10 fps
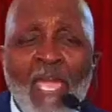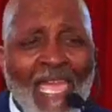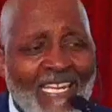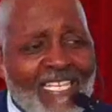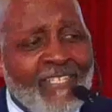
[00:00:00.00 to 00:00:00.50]

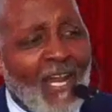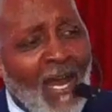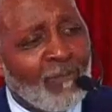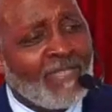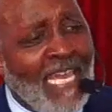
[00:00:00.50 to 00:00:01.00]
and he
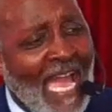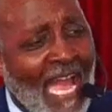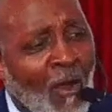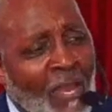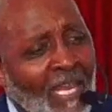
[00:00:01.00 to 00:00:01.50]
comes
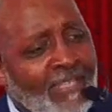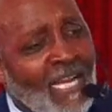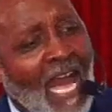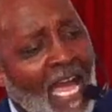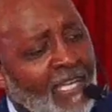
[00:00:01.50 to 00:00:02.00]
down and
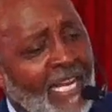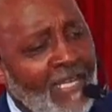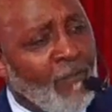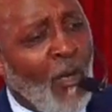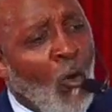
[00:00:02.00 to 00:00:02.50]
God let
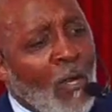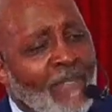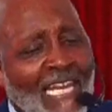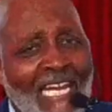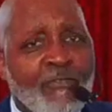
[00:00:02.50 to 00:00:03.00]
him know
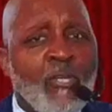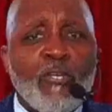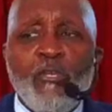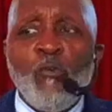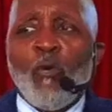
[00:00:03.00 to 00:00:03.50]
that I
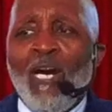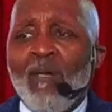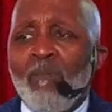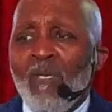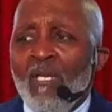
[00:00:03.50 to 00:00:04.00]
took you
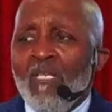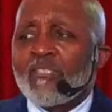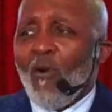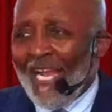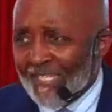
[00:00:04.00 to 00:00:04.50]
up
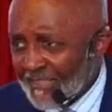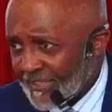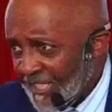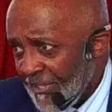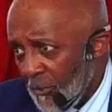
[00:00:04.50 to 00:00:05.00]
so I could
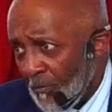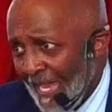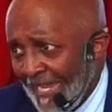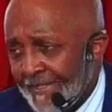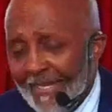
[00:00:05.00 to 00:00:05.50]
send you
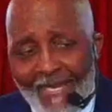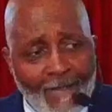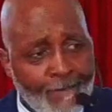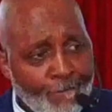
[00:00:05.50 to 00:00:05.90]
back down.